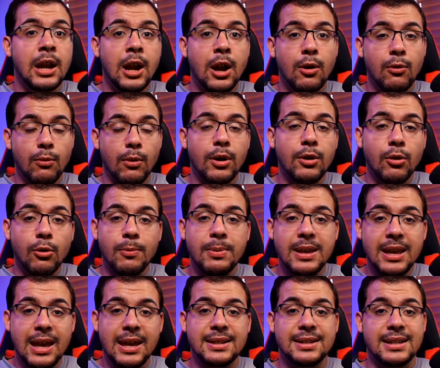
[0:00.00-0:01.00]
run
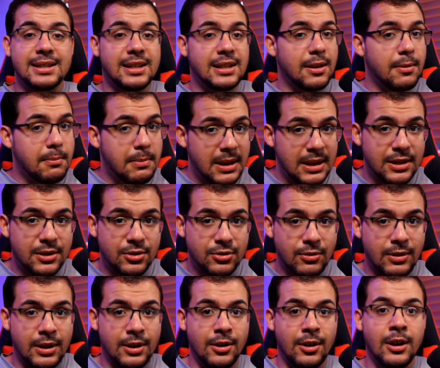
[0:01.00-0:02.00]
OBS as an
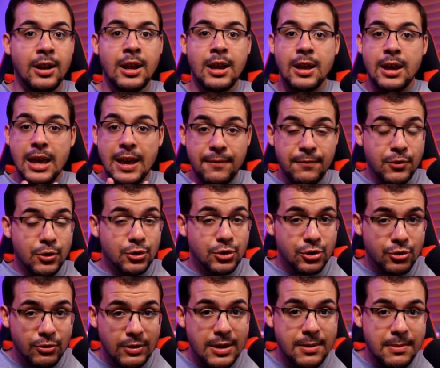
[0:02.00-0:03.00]
administrator. If you're
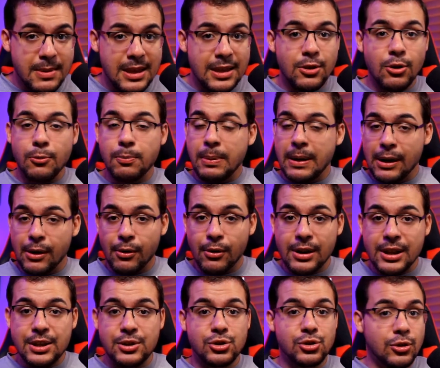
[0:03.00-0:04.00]
streaming, your
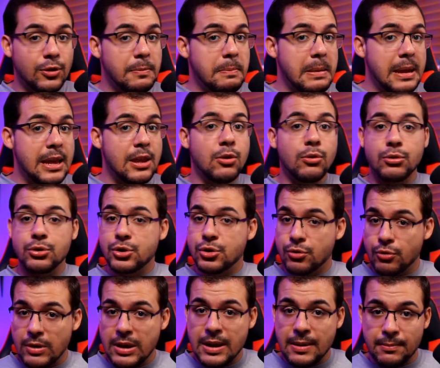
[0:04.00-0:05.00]
priority should be your
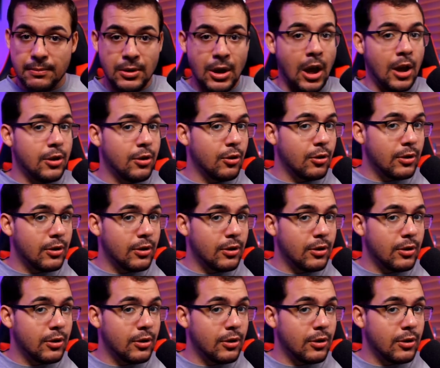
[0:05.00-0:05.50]
stream, not your